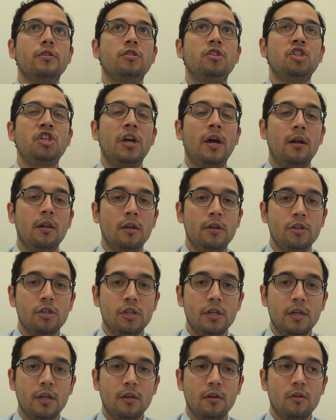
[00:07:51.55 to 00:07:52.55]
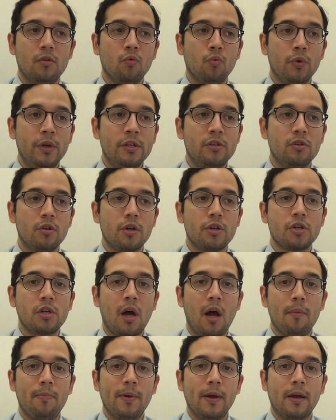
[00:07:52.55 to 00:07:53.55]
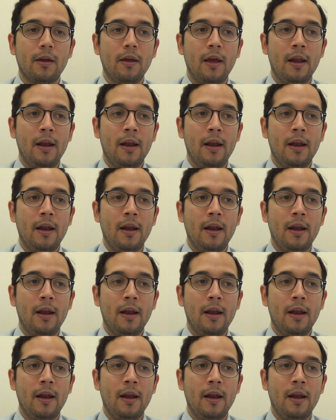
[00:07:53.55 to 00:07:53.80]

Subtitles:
challenging research topic,